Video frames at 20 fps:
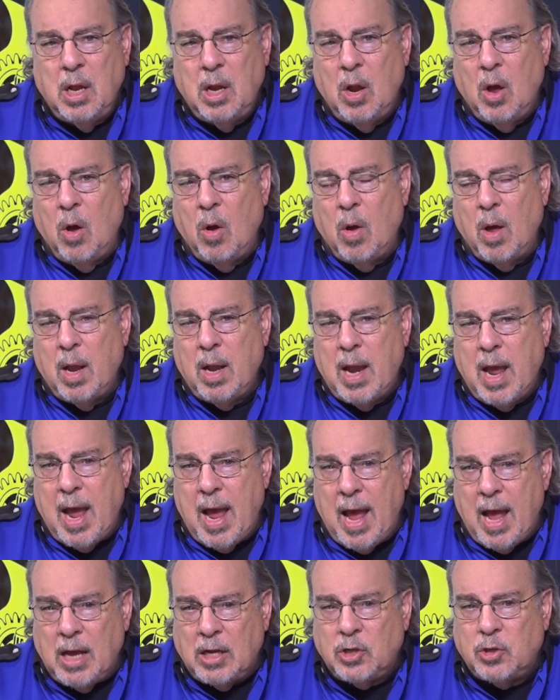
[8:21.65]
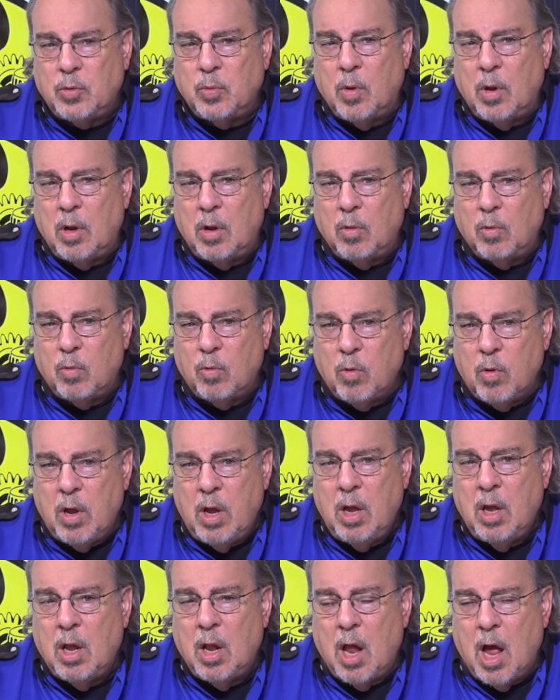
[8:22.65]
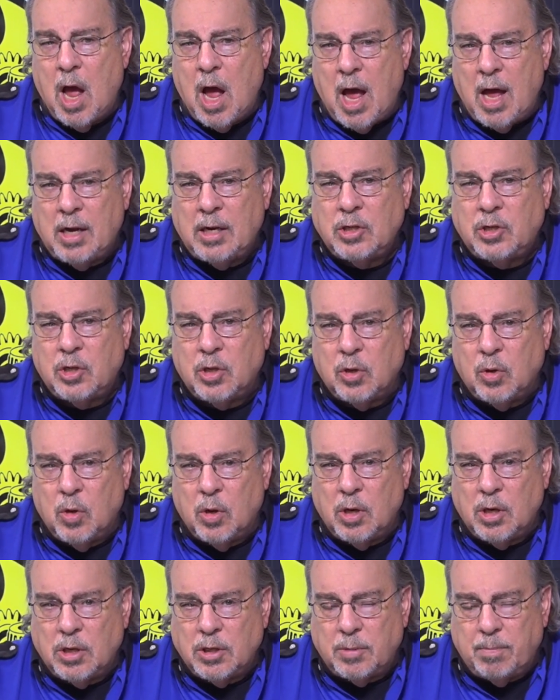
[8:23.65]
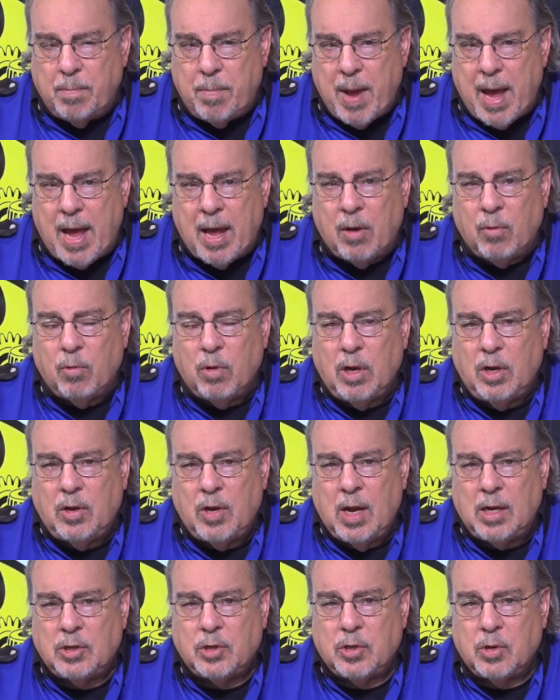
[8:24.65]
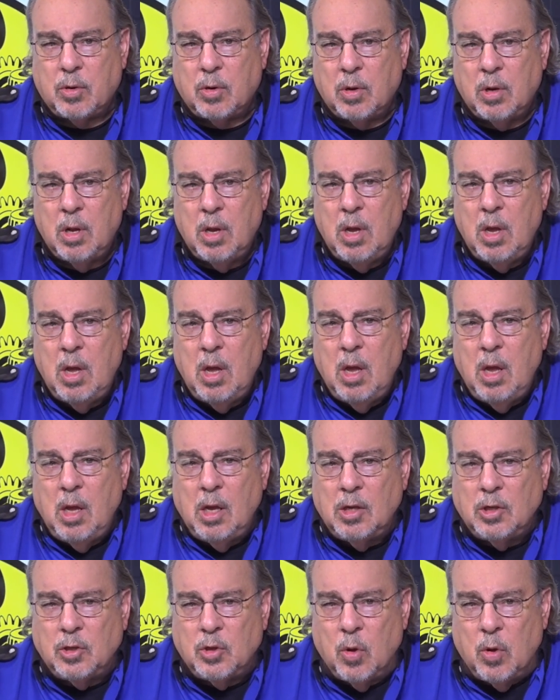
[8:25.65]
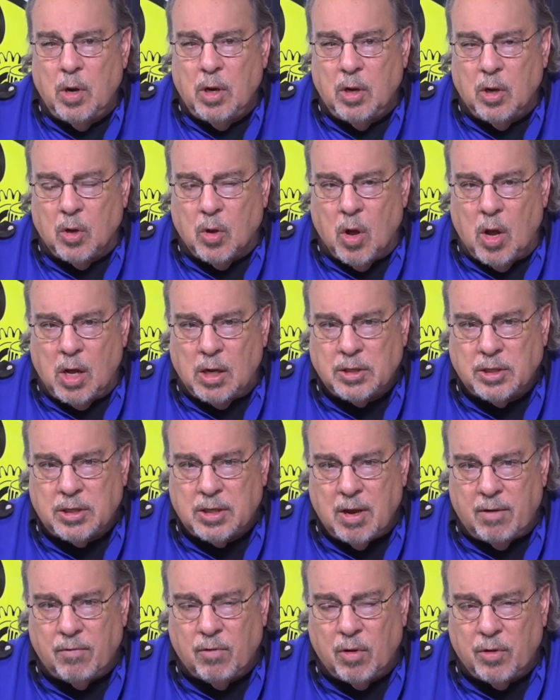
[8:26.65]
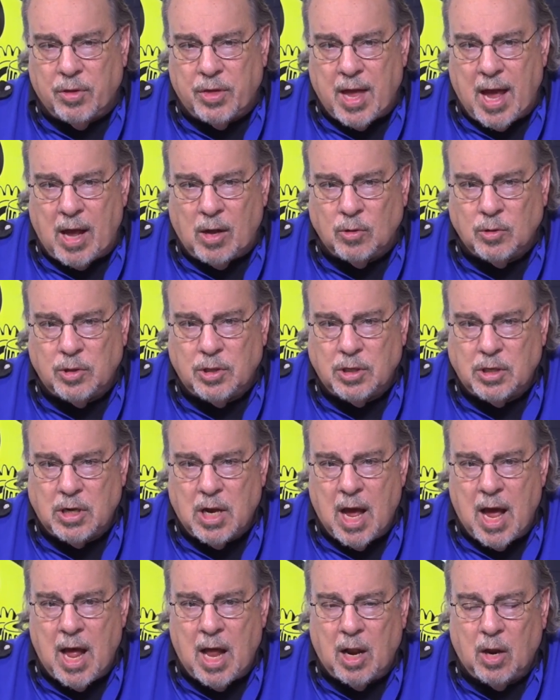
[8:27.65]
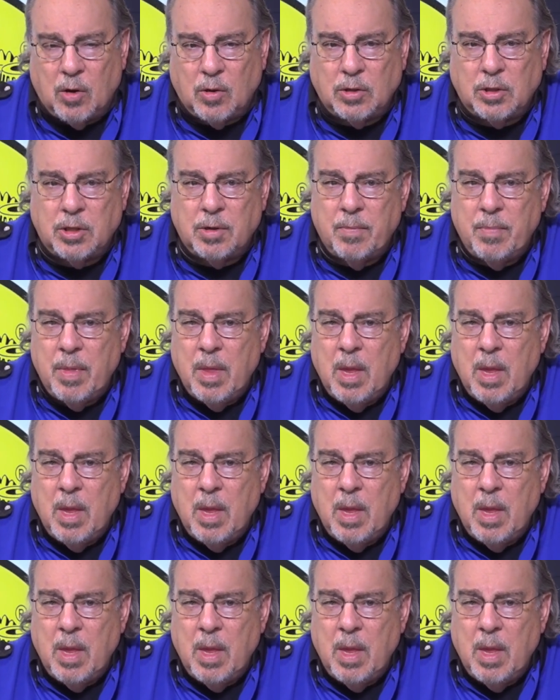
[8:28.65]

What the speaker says: No, an actual, real, honest-to-goodness battery tester is going to cost several $1,000s,